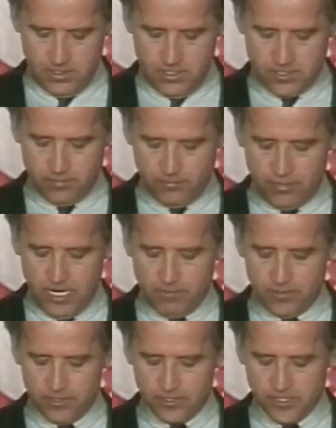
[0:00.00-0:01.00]
is a
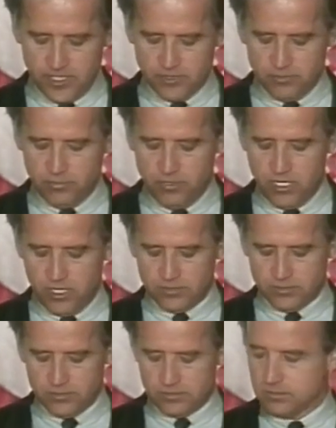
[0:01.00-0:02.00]
proper and essential part
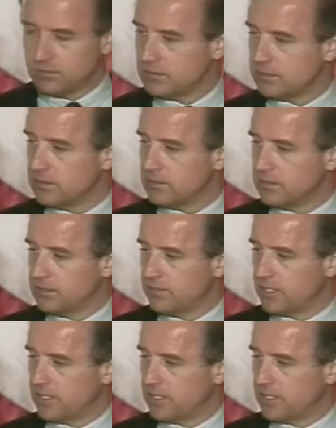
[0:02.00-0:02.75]
of the